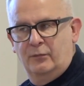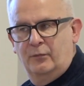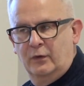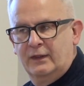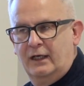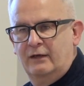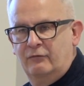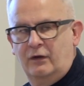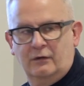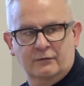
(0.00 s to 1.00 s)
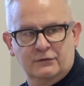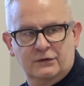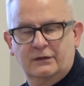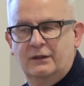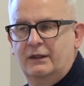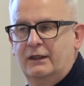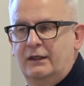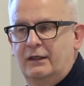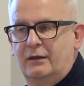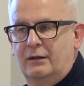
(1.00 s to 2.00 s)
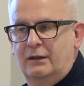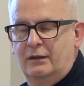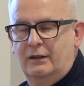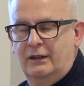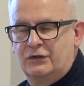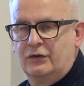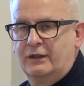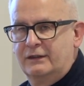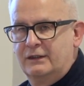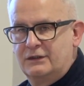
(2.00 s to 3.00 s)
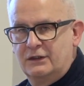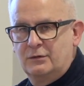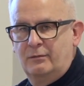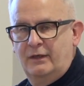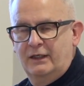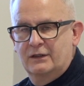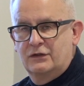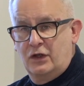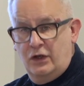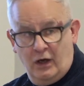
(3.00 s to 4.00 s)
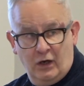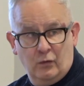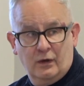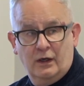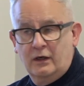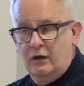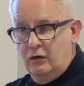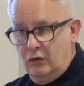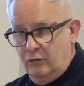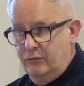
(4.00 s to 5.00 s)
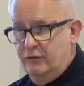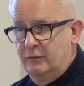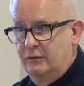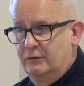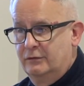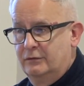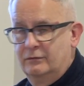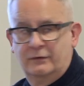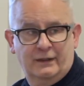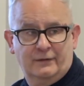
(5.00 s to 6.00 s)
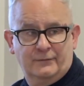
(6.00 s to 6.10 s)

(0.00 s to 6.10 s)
But that involves ensuring that decision makers know and are comfortable with it.